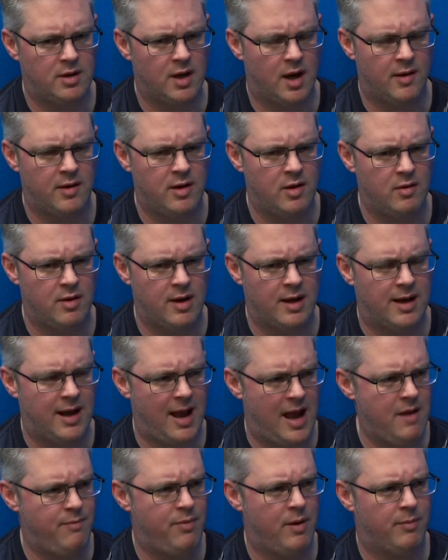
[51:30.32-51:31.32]
Are you
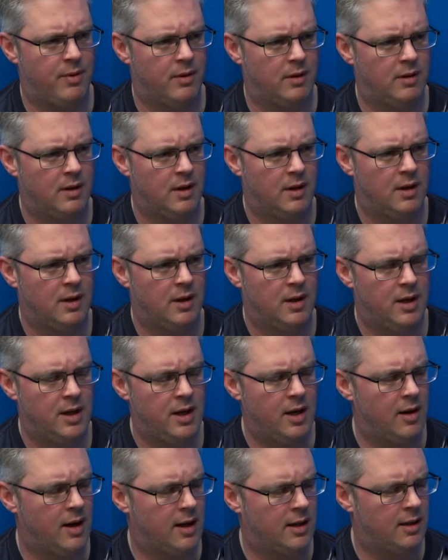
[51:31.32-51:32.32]
incapable?
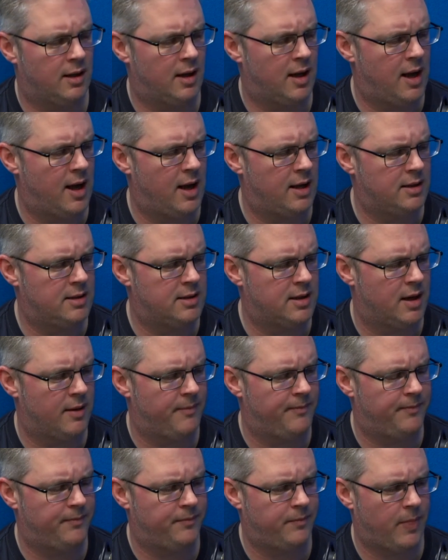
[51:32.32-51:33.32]
And
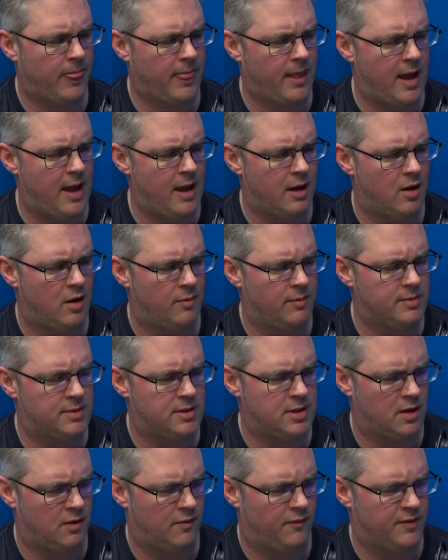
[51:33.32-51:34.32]
Ecom
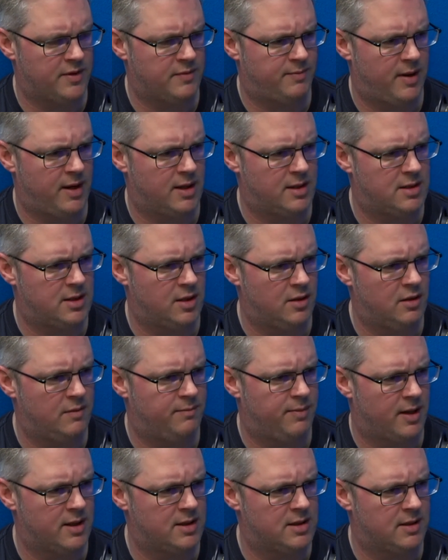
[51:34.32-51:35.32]
himself is being sued
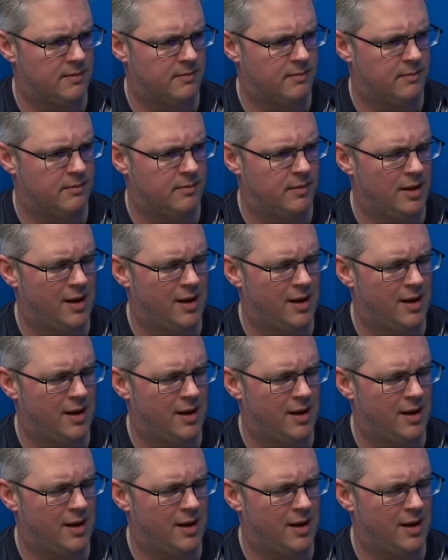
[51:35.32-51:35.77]
by some.